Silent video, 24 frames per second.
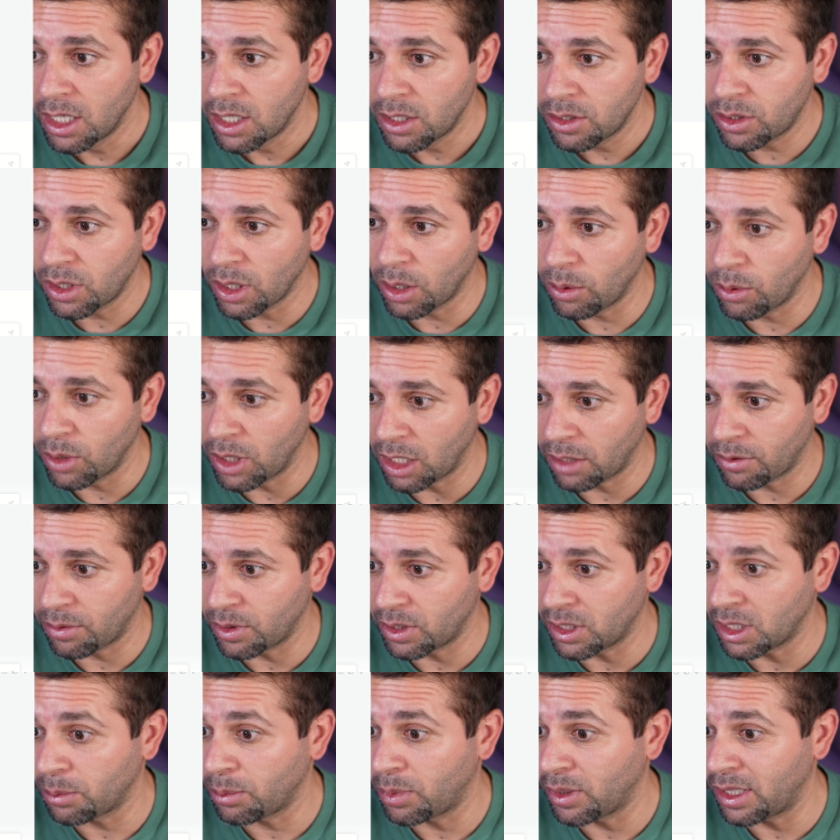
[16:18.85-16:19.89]
So, like for
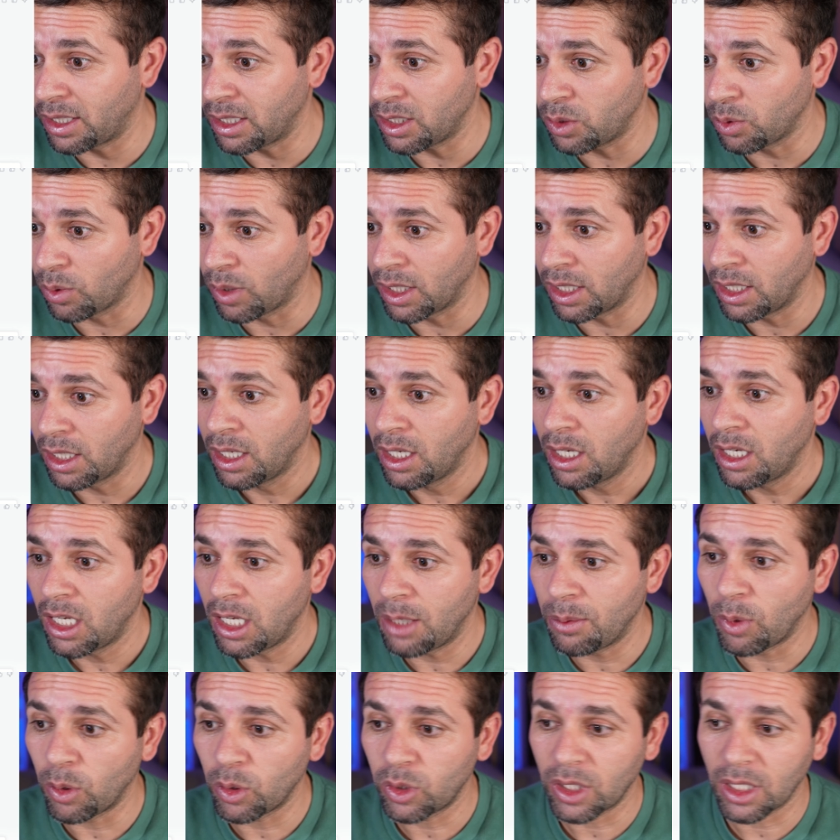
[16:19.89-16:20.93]
example, this one,
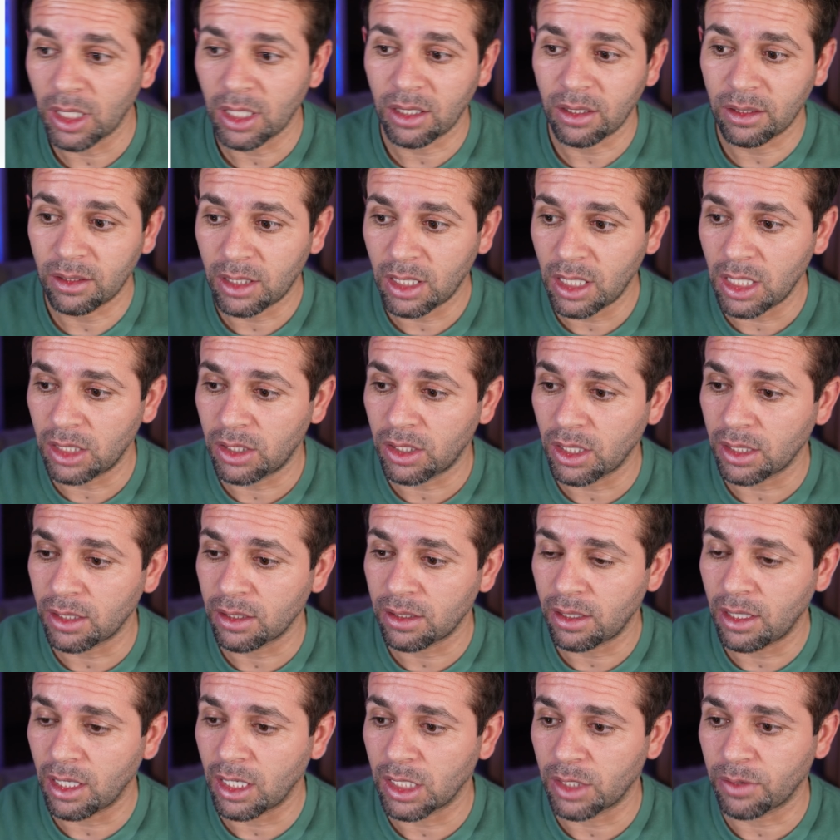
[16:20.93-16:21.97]
emotional
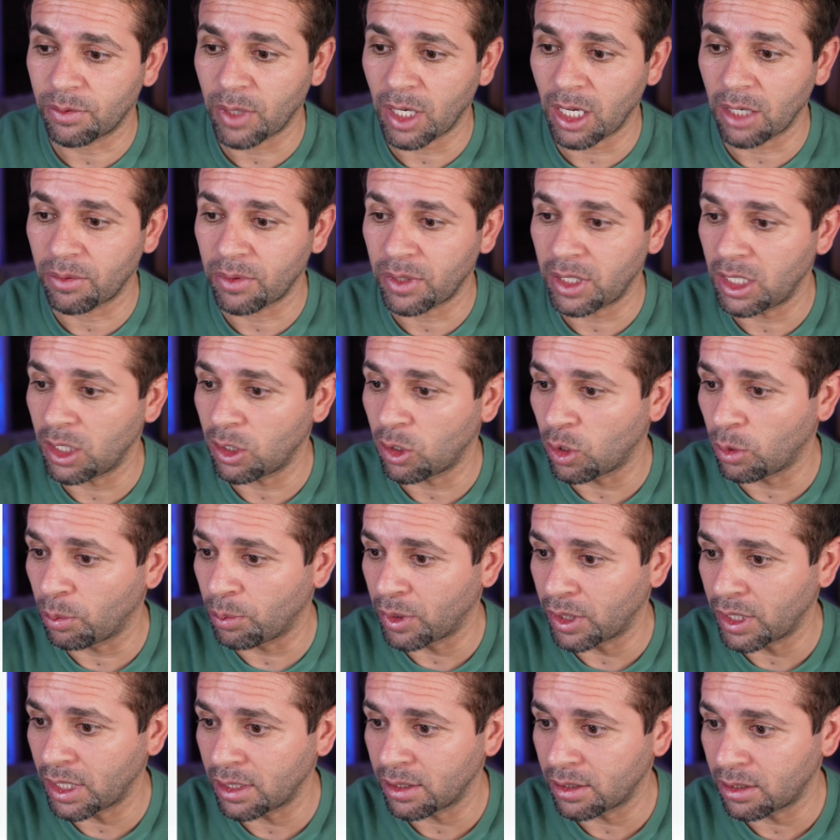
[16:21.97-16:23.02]
intelligence, there is 5 key
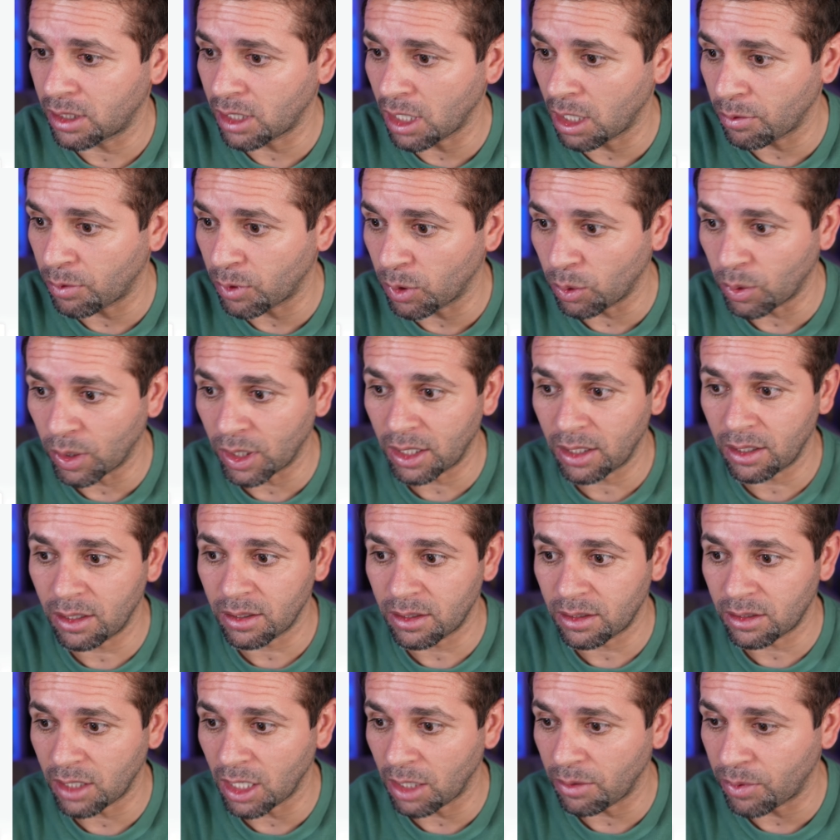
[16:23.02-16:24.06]
components:
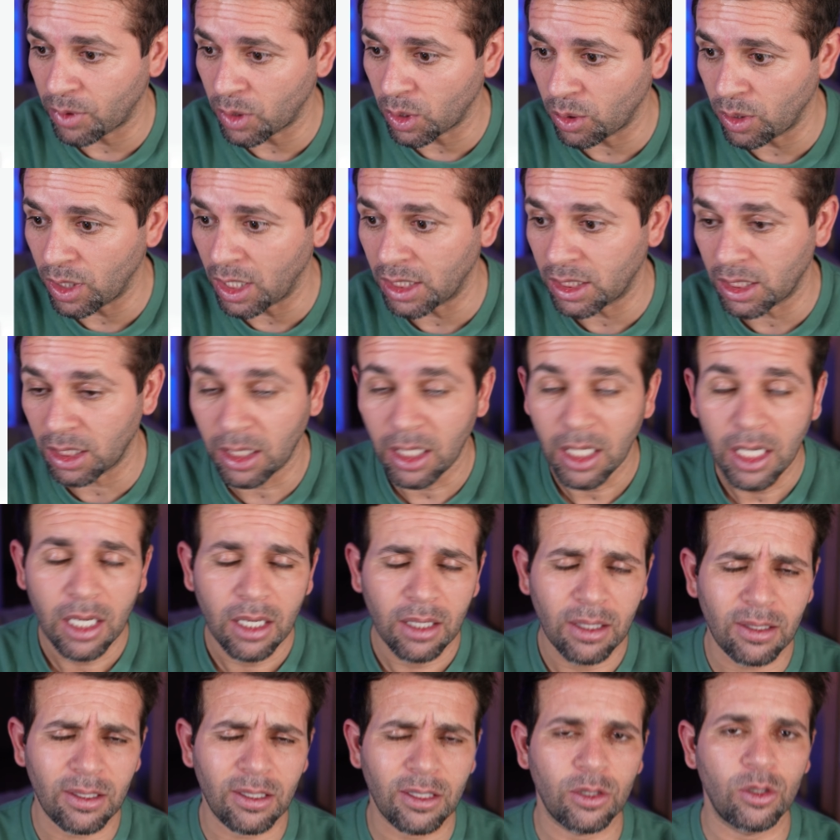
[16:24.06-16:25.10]
self-awareness, self-regulation.
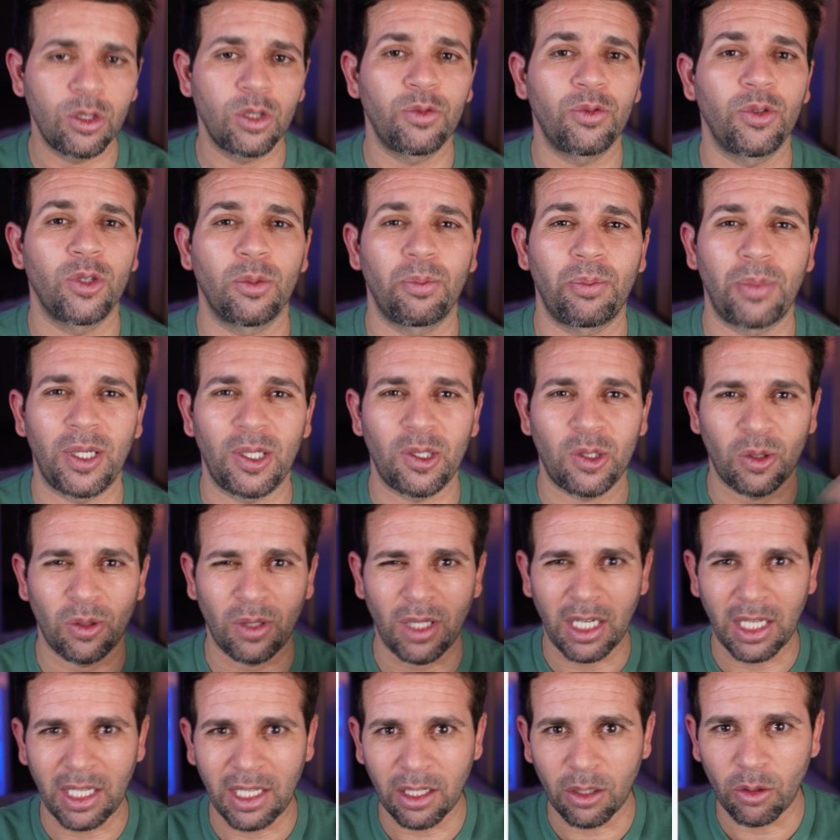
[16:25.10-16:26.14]
This is good for
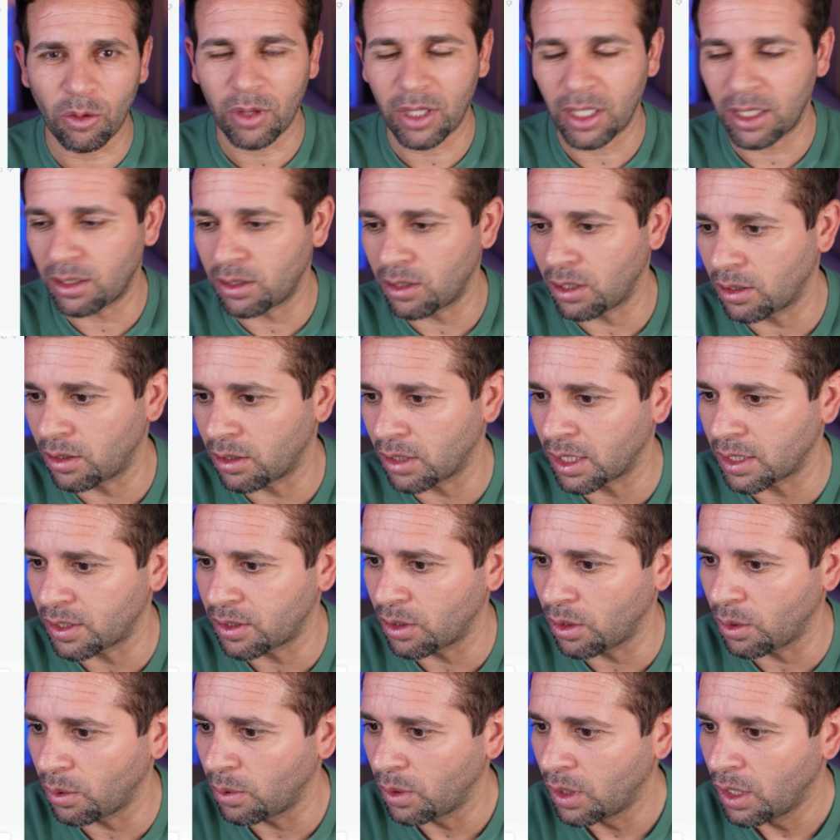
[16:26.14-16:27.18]
personal growth, etc.
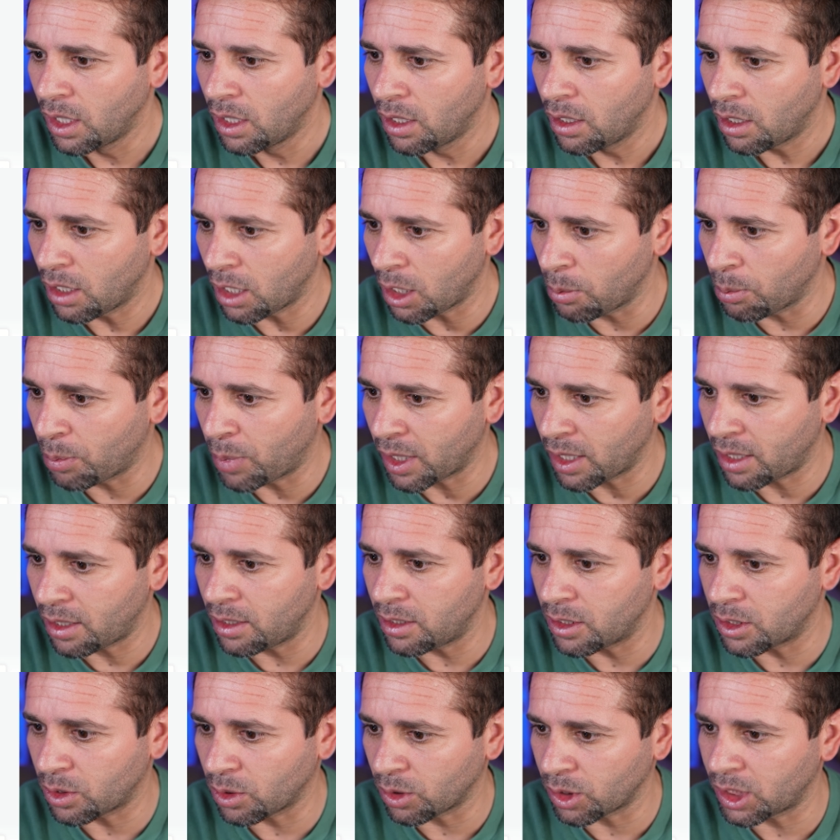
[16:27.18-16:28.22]
So,
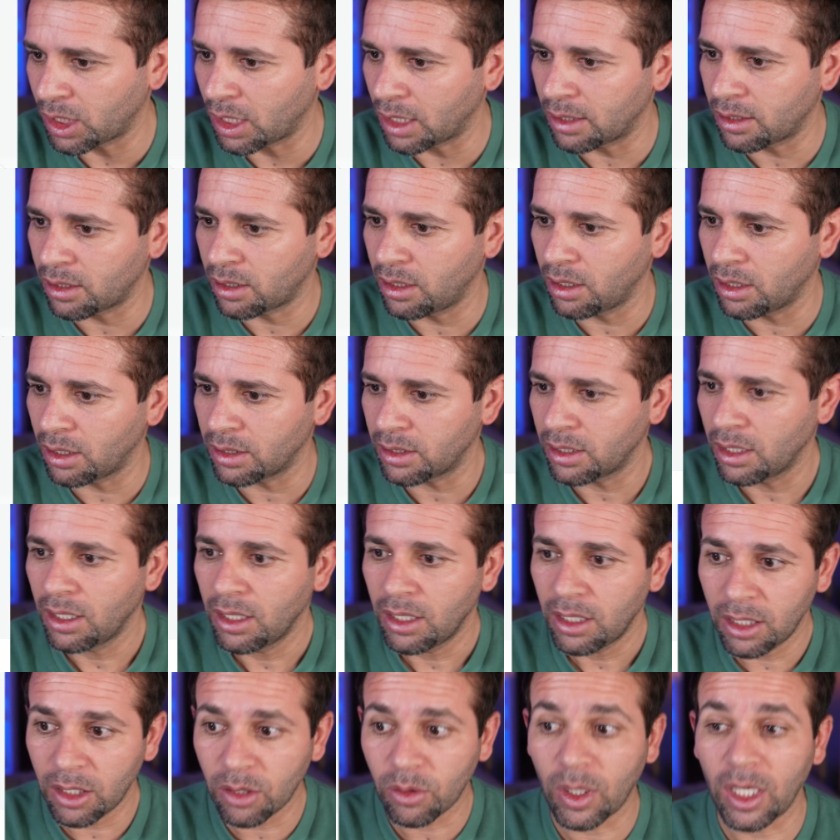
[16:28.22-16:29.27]
empathy, social skills,
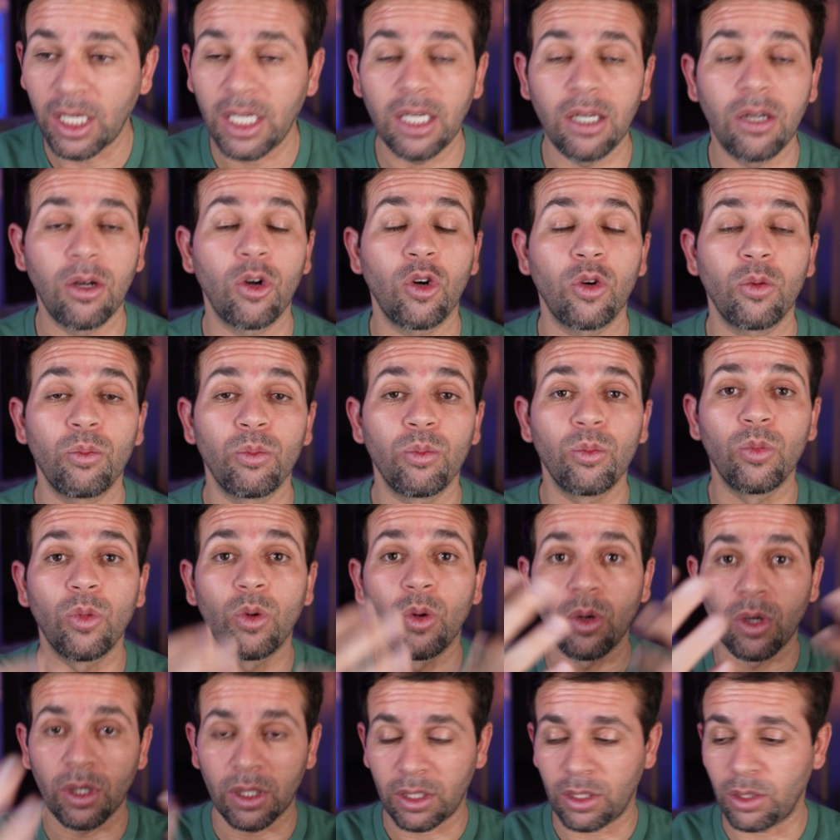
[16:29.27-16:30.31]
you can learn
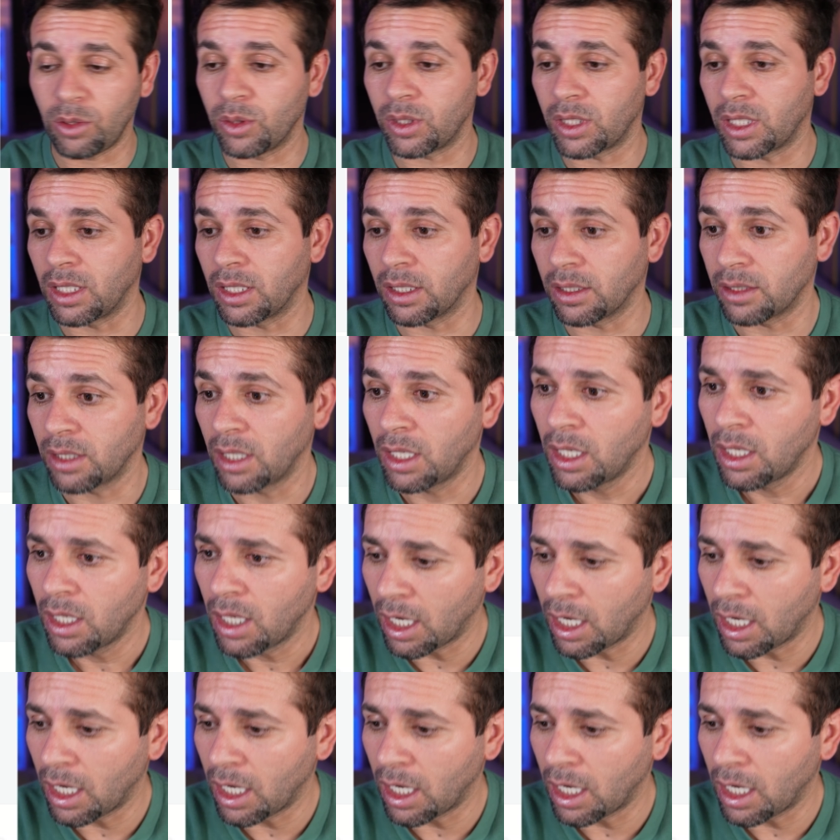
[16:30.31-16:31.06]
more new skills.